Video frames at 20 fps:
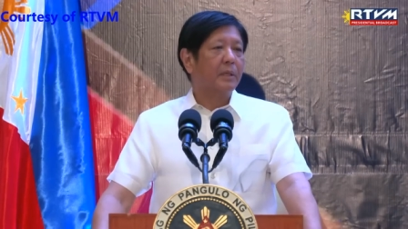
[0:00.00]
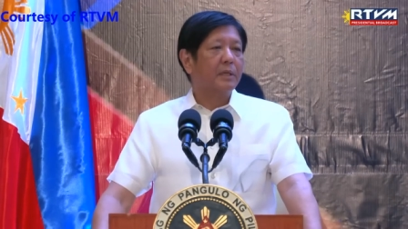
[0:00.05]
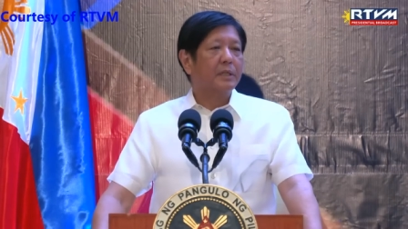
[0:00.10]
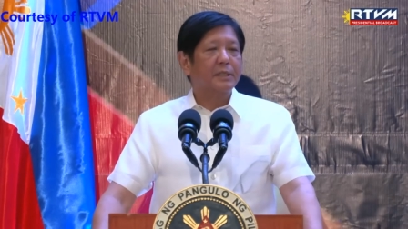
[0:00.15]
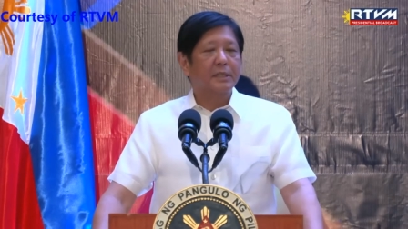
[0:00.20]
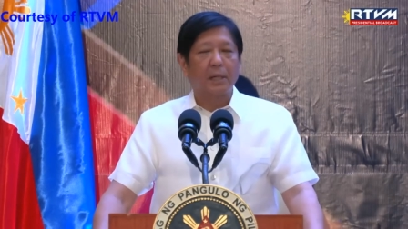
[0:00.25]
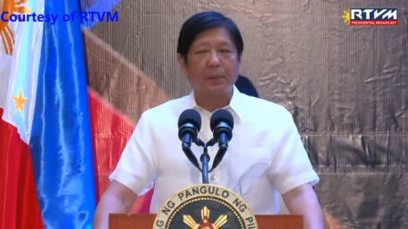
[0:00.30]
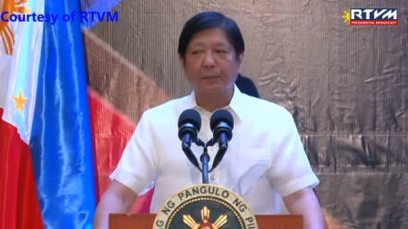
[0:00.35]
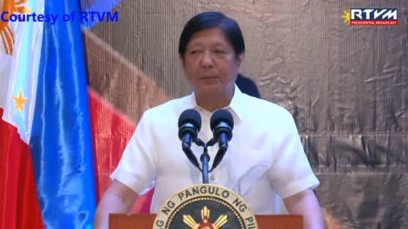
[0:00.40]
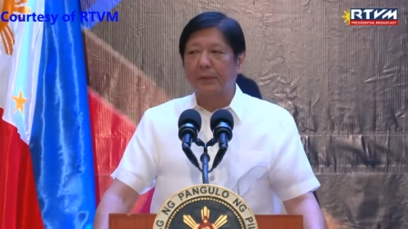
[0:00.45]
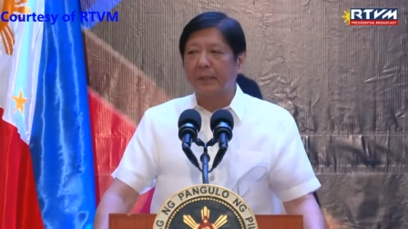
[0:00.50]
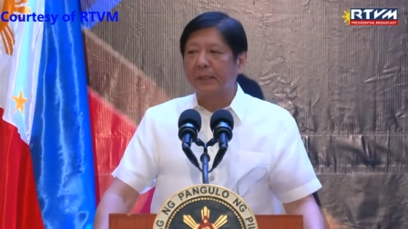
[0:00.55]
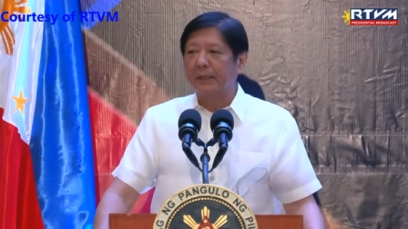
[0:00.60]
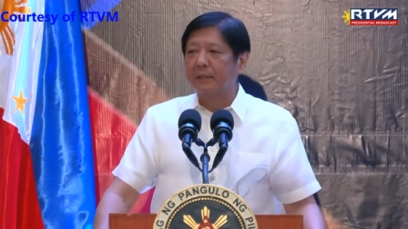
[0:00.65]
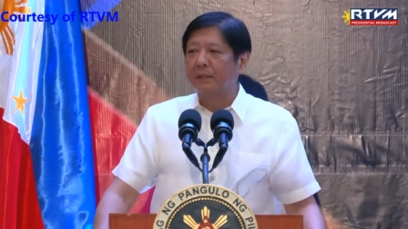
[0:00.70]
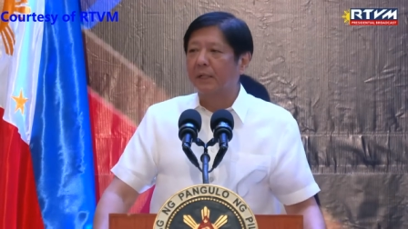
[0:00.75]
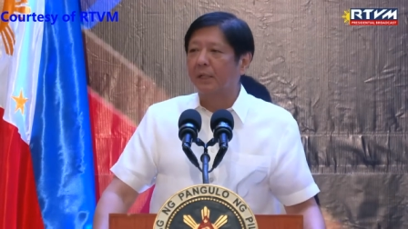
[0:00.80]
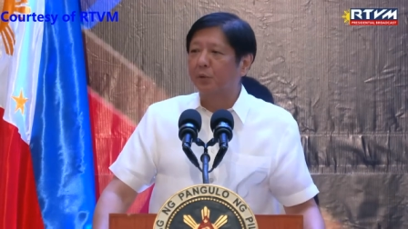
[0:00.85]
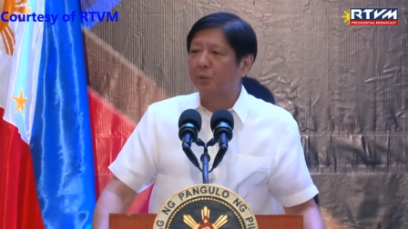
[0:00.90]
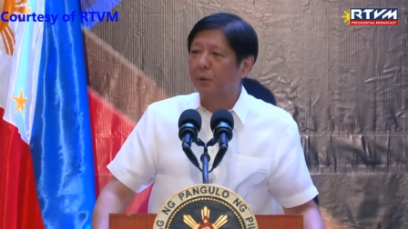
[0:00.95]

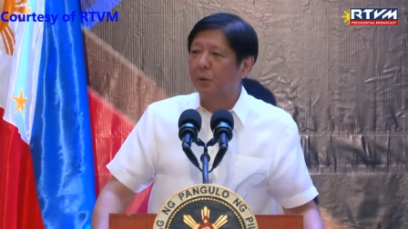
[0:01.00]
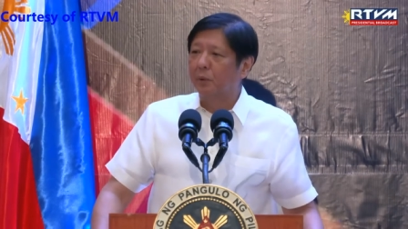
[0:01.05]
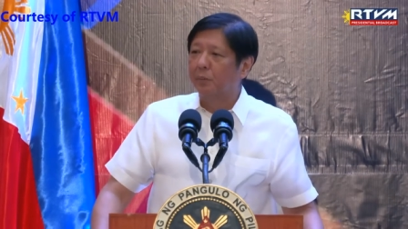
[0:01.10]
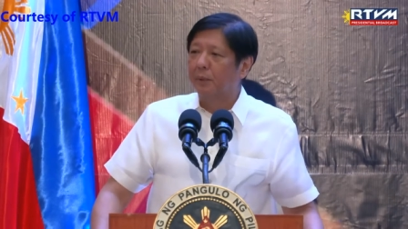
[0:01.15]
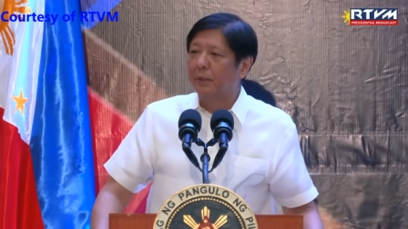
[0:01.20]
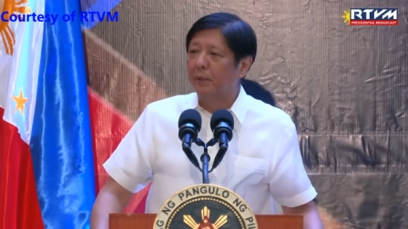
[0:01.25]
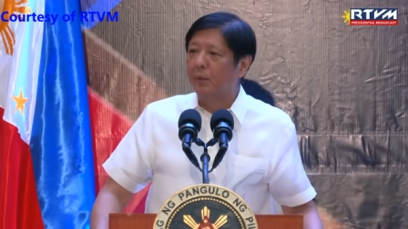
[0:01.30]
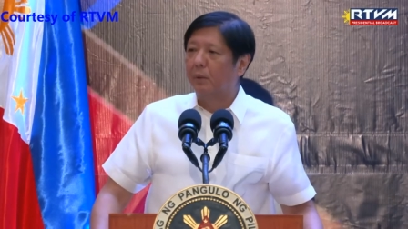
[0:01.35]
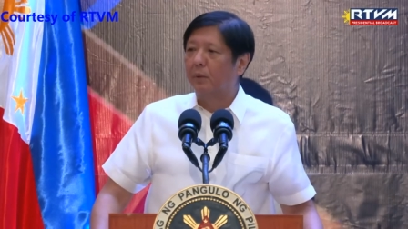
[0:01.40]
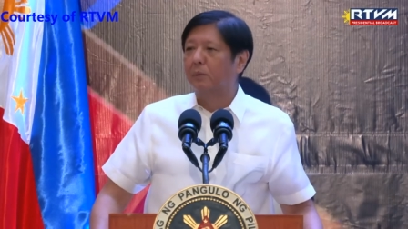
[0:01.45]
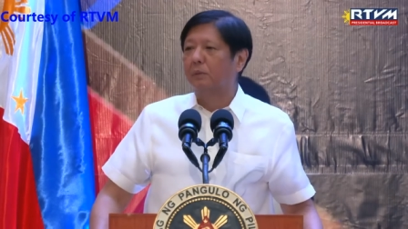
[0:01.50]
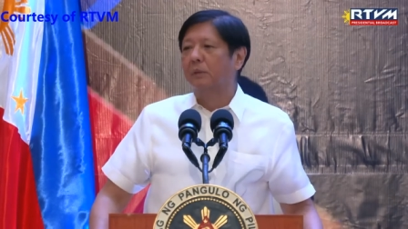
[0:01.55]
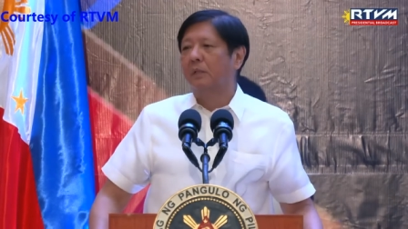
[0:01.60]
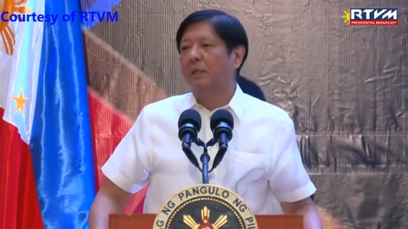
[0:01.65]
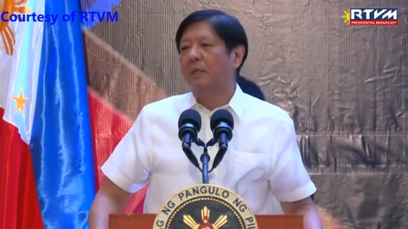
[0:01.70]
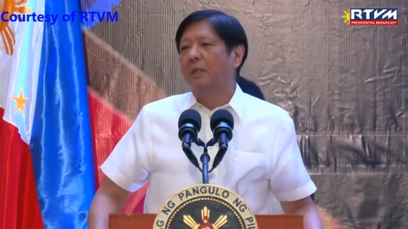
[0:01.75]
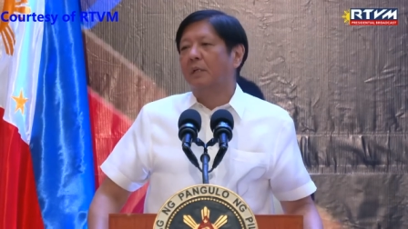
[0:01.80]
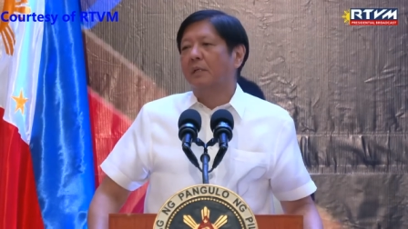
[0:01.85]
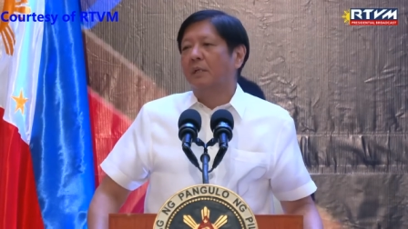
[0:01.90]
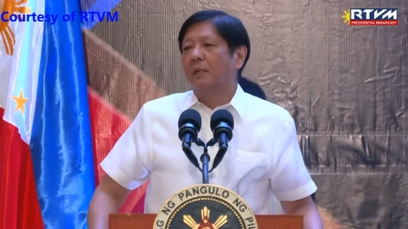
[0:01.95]
something that will be known
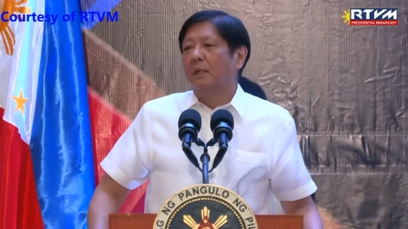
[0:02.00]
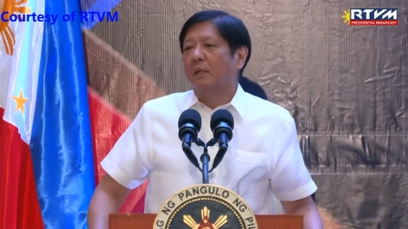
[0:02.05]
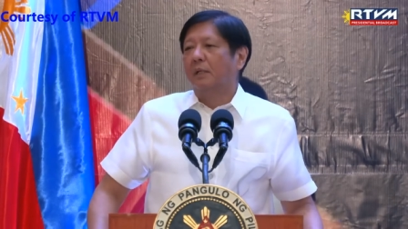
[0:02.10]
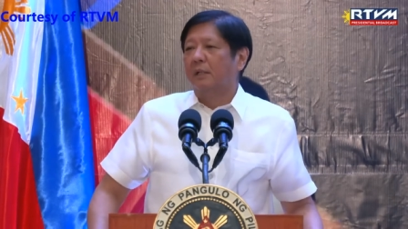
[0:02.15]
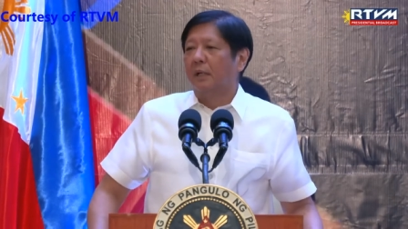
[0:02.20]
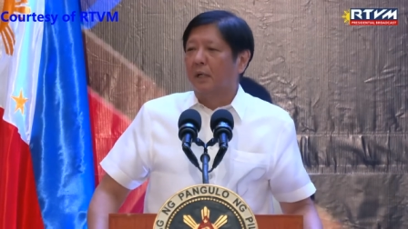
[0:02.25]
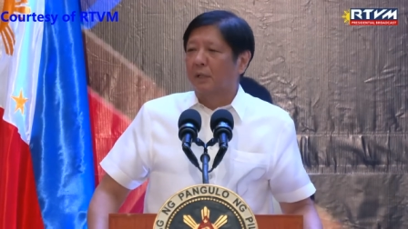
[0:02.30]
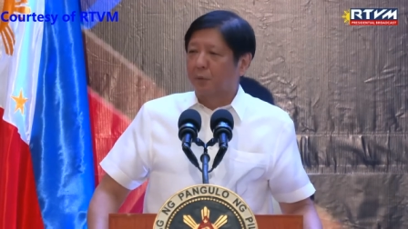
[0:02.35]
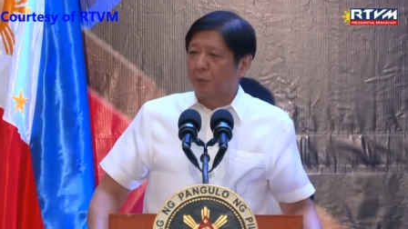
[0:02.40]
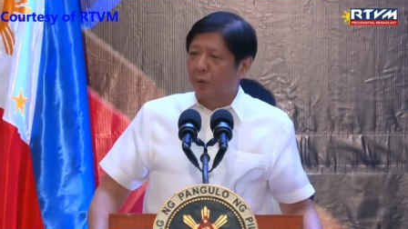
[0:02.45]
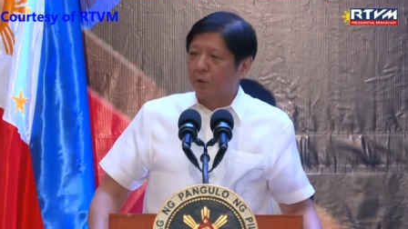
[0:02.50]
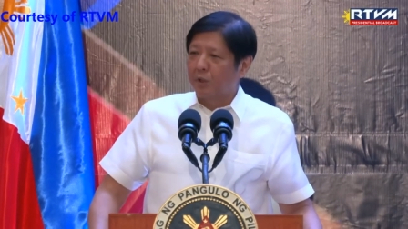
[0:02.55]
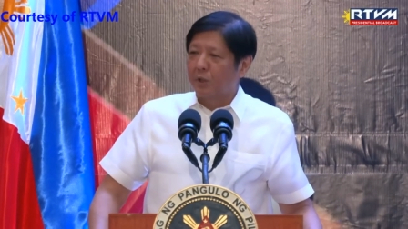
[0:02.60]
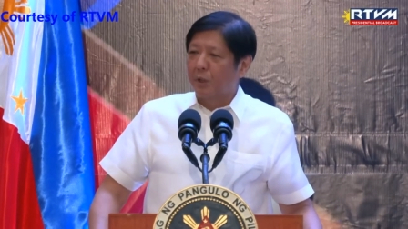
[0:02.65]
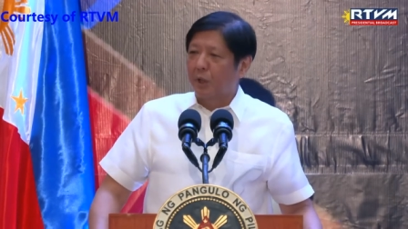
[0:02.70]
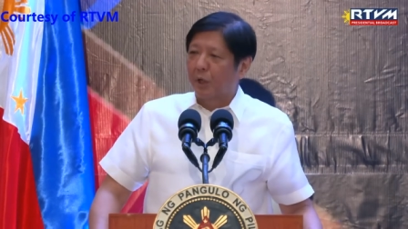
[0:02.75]
across